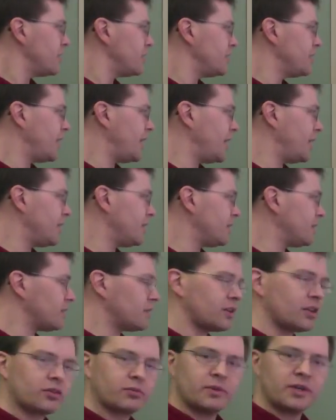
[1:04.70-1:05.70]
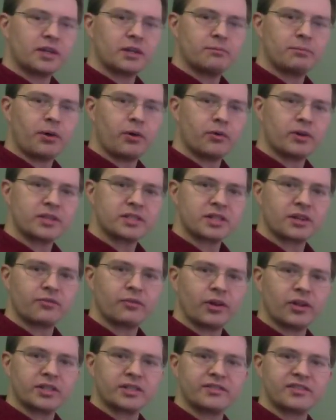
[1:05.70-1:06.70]
Then the three components of
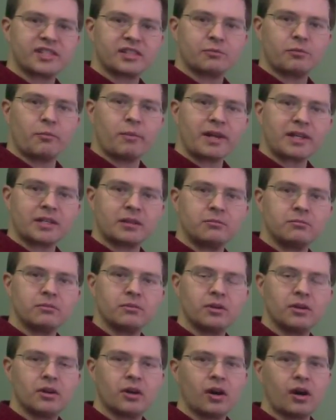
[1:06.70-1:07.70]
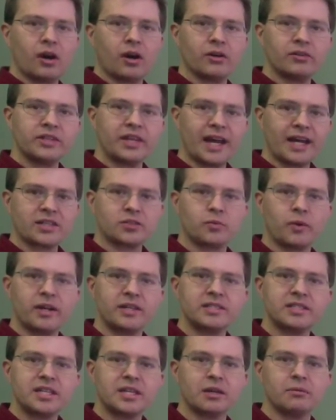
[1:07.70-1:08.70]
relativistic momentum are the x, y,
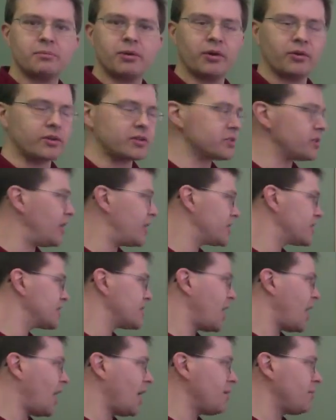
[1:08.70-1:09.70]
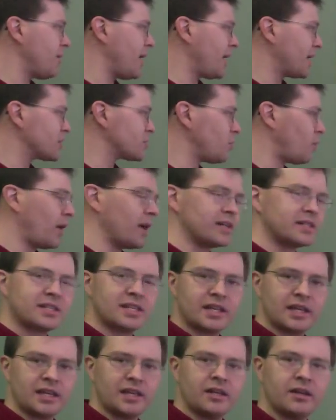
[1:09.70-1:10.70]
and z components. So that's time x, y,
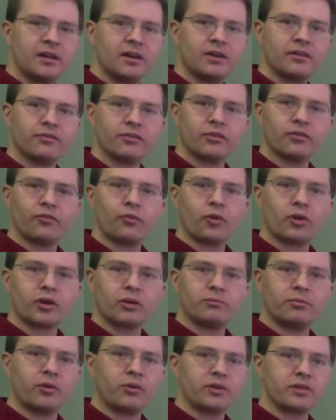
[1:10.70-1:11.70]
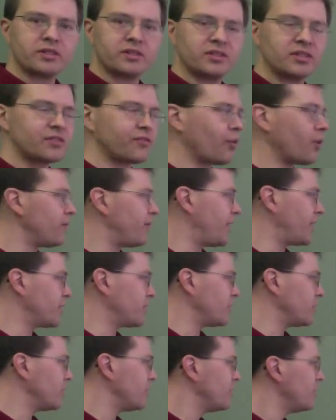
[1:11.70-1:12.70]
z for the four components of this four
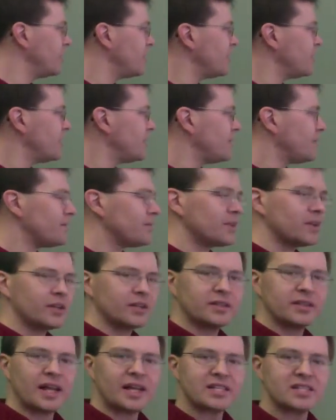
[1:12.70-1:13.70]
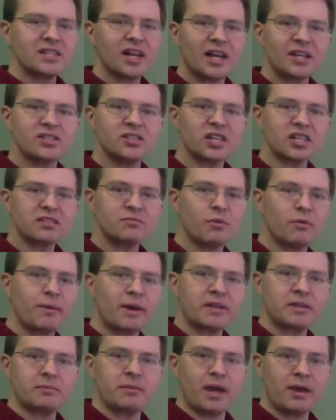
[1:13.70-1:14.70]
vector. That's not just
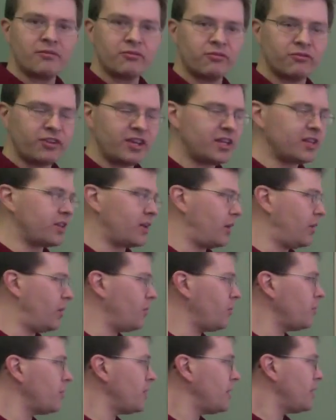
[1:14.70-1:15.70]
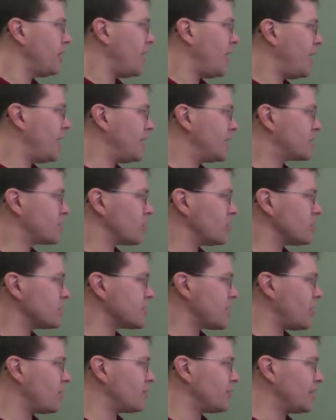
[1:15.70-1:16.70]
momentum mv though. Uh, it turns
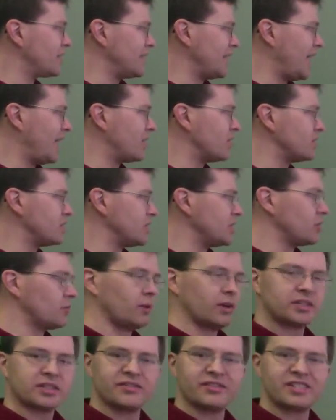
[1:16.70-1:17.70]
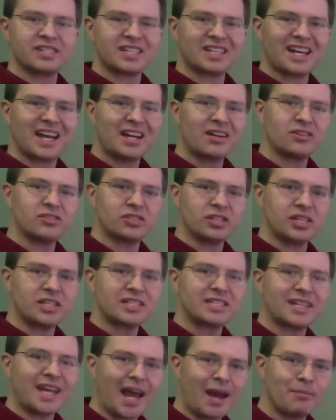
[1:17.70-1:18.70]
out that the energy, the relativistic energy, is
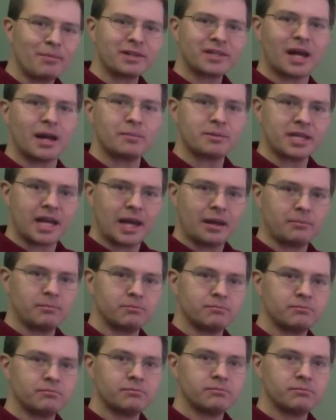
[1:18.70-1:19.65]
gamma times m,